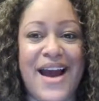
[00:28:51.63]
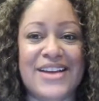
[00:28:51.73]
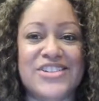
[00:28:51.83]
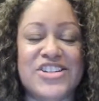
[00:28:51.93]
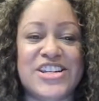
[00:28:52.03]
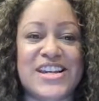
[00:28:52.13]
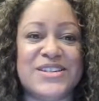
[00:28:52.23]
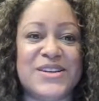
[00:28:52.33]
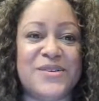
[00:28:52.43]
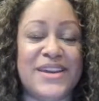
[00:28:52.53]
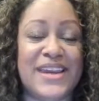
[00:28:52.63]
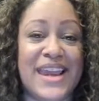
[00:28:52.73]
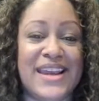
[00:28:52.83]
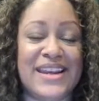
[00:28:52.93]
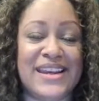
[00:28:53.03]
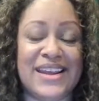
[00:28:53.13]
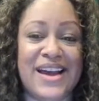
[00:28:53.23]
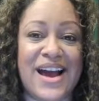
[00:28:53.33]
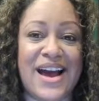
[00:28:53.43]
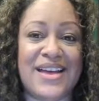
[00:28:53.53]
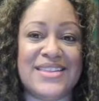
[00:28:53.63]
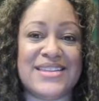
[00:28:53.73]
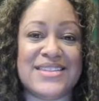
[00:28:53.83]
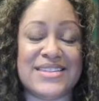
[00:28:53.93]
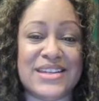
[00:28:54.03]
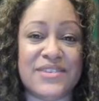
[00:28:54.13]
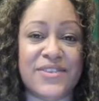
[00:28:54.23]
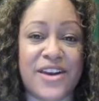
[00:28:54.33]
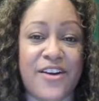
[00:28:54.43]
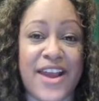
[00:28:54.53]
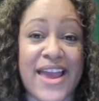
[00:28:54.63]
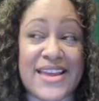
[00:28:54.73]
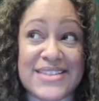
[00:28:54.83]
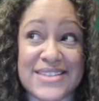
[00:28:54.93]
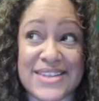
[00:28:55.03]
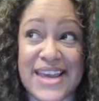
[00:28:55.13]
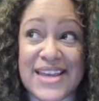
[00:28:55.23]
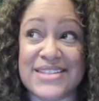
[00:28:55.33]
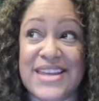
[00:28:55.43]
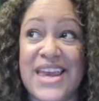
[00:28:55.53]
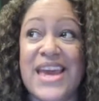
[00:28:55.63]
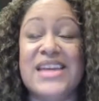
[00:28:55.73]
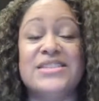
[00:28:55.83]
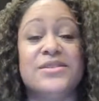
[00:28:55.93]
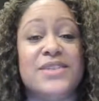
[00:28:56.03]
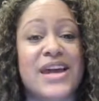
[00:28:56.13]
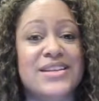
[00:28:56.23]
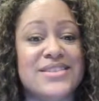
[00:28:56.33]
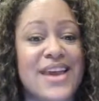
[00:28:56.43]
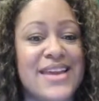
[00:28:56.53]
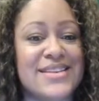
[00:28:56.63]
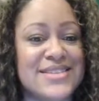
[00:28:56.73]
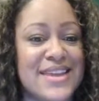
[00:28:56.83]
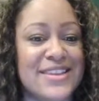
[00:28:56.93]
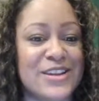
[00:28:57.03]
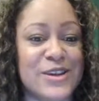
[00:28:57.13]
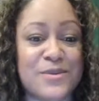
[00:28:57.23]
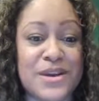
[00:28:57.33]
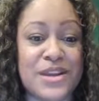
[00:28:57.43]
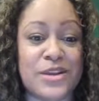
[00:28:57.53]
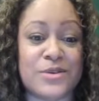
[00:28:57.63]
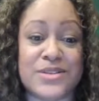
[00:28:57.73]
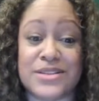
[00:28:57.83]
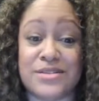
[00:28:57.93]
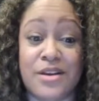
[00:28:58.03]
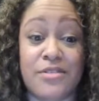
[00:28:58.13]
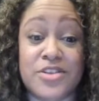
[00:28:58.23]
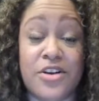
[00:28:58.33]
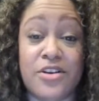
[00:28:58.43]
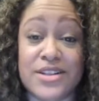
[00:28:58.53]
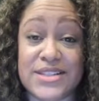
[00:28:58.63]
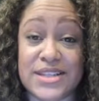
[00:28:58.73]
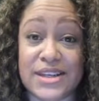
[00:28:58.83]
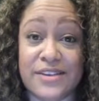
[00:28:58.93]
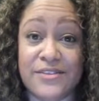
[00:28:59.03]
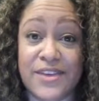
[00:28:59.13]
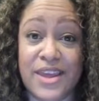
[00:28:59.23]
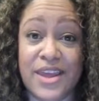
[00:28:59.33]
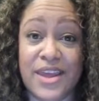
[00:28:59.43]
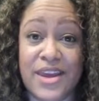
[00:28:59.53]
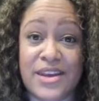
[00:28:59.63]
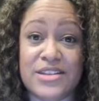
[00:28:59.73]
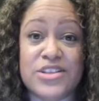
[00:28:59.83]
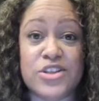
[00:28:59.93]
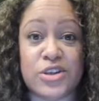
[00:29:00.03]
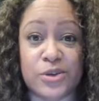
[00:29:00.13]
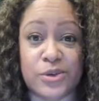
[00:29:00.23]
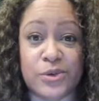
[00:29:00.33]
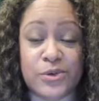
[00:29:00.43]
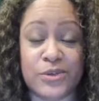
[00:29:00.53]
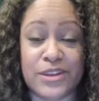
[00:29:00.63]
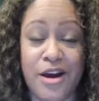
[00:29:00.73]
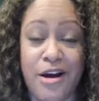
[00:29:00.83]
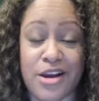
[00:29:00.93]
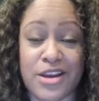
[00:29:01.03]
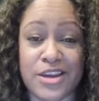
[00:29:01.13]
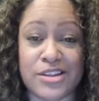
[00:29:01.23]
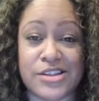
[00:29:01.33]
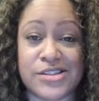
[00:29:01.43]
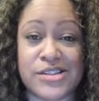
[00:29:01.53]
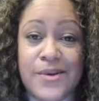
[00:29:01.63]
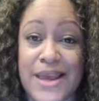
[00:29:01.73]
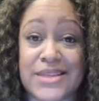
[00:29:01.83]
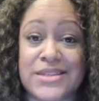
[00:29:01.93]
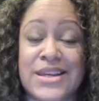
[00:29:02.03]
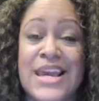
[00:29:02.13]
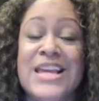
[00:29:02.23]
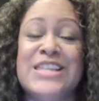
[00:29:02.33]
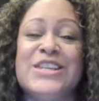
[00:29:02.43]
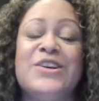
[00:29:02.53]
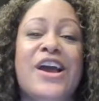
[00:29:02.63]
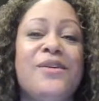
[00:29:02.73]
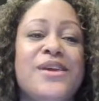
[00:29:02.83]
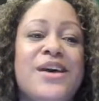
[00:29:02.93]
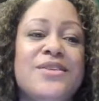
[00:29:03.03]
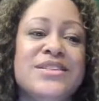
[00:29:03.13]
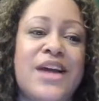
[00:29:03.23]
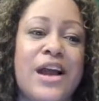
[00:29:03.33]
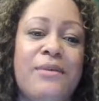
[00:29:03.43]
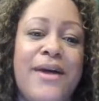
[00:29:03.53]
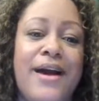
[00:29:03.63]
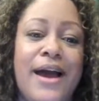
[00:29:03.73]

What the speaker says: She has created the CEEK VR headset. And so that is a headset that you can use as an alternative to the Oculus Quest. So y'all, we always talk about how